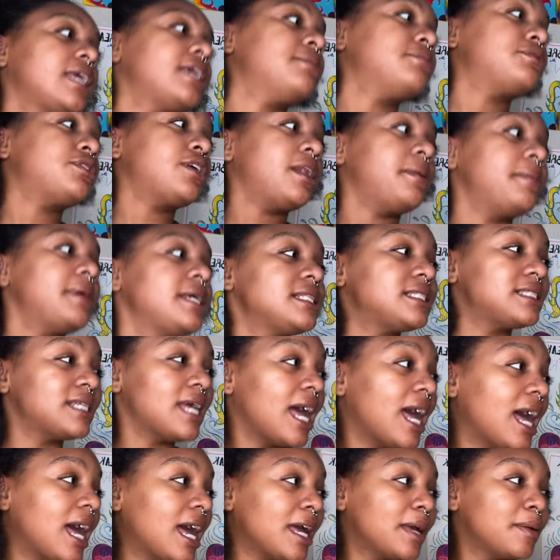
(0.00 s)
keep trying to make
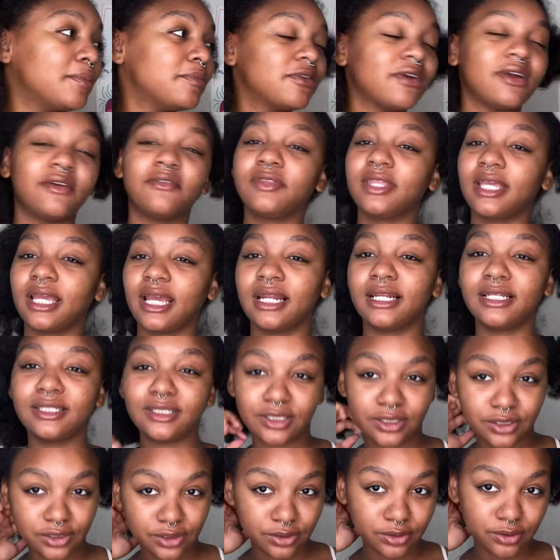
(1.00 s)
time for everything i need
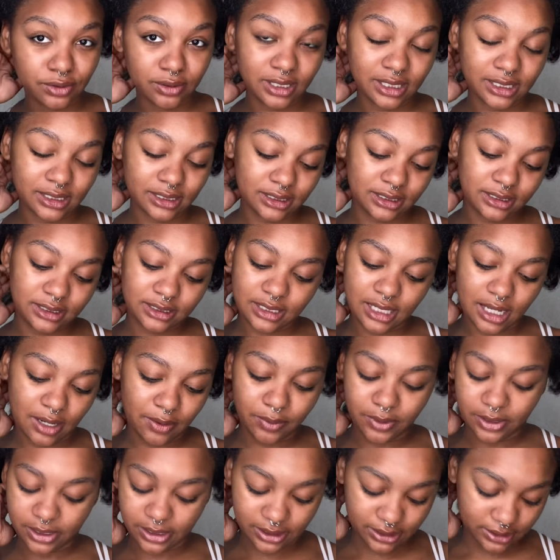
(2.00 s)
to do and it's just not
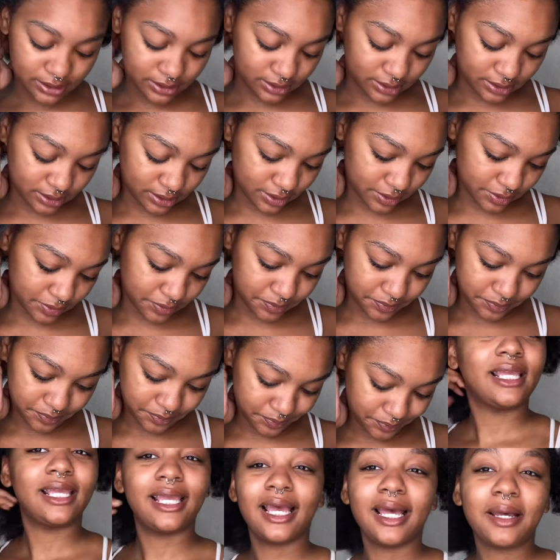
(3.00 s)
working so
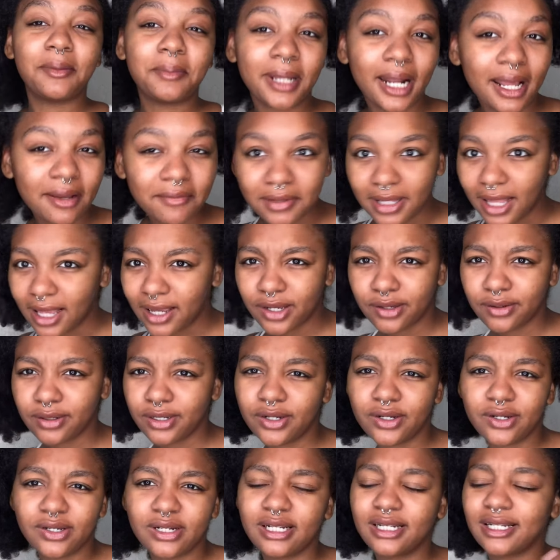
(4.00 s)
yeah but i have a lot going
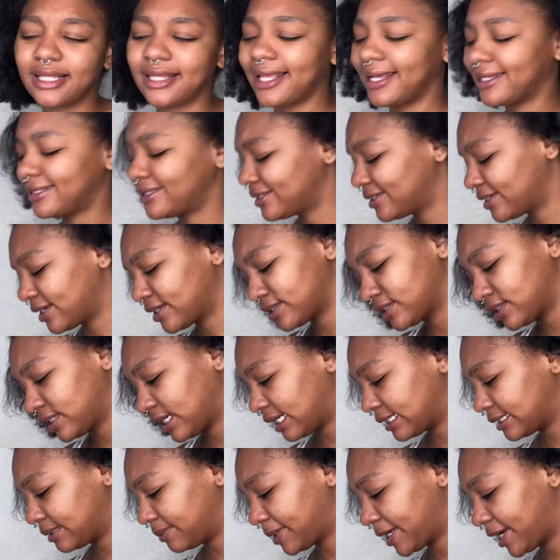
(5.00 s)
on and a lot to talk to you
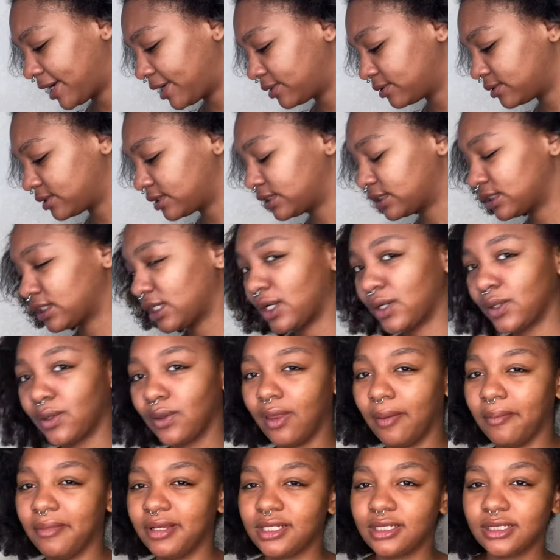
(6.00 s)
guys about so
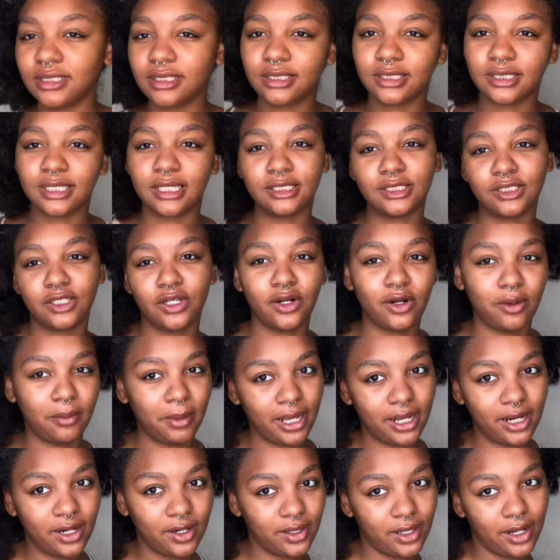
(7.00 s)
let me just get started on my
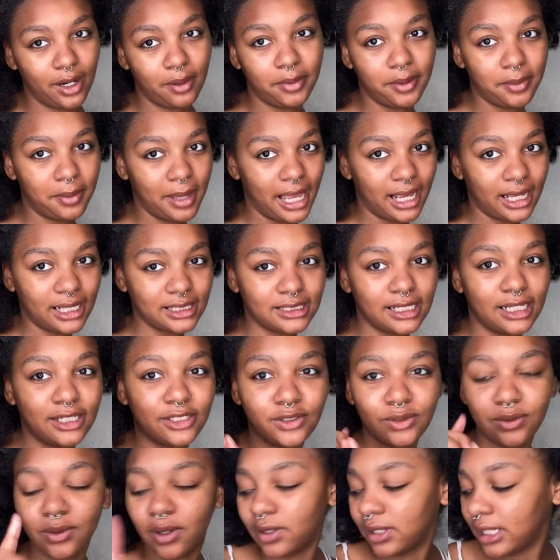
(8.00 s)
hair and then i'll be back because i
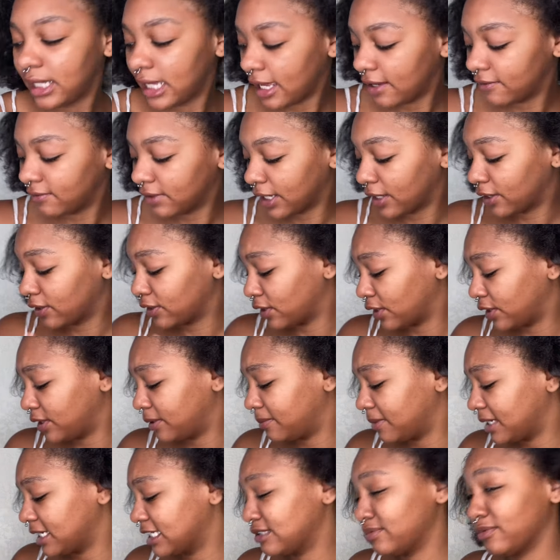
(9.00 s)
do only have like 30
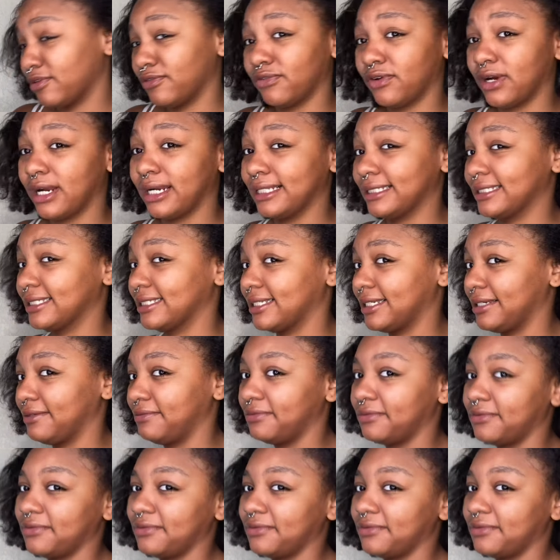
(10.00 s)
minutes before i need to leave